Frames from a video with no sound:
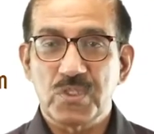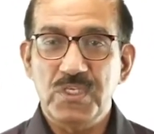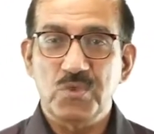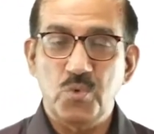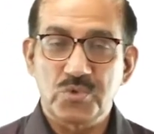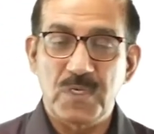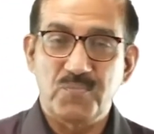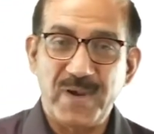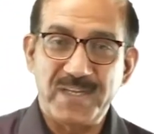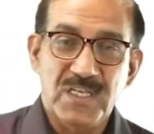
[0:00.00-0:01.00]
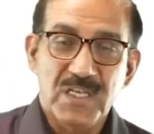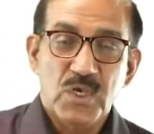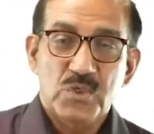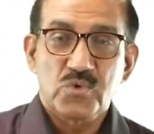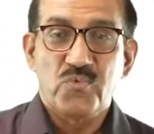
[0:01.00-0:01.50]
three crucial points.
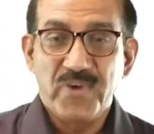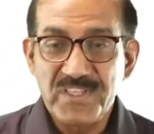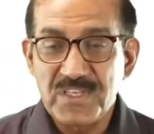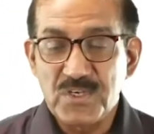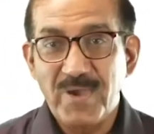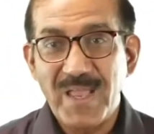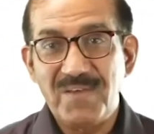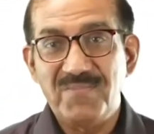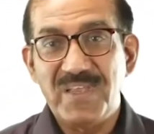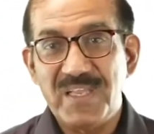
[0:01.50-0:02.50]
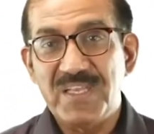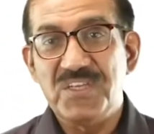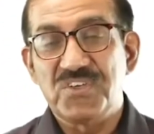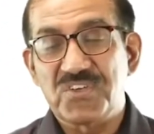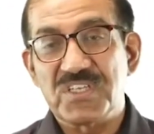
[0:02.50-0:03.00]
So whether you have
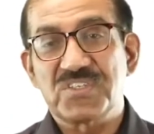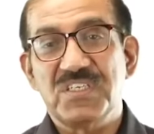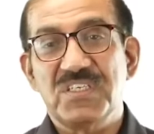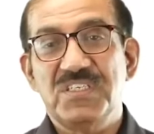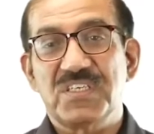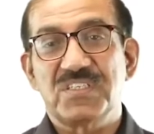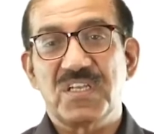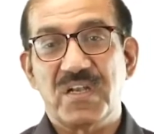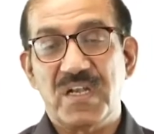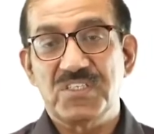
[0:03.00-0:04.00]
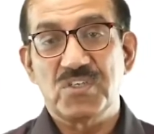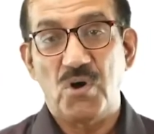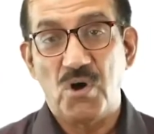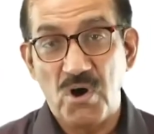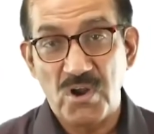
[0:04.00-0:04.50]
any interest in international
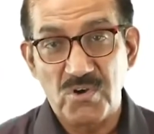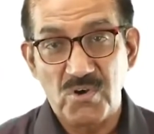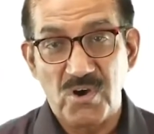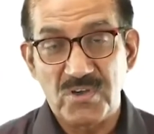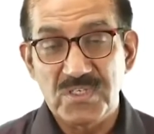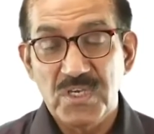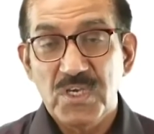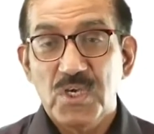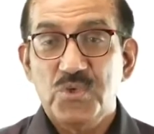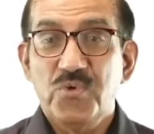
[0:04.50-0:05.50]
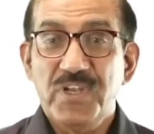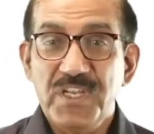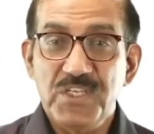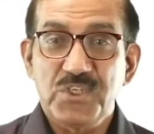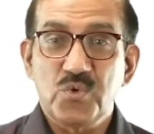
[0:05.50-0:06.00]
relations or not, you
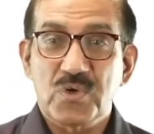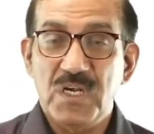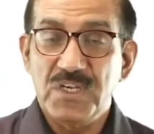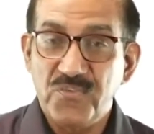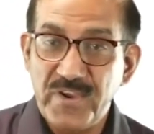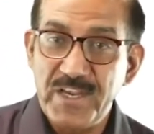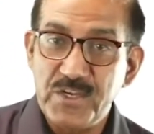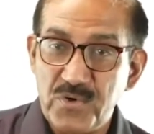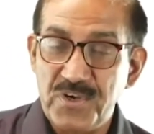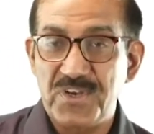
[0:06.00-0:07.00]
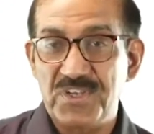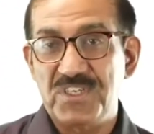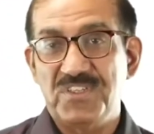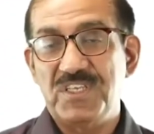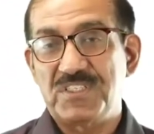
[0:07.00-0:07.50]
need to cultivate your
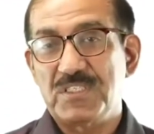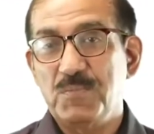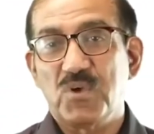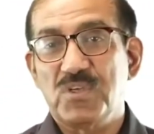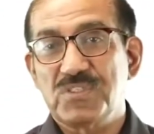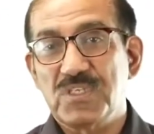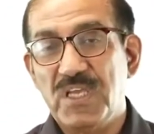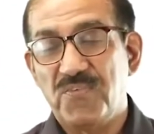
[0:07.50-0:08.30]
interest in this, because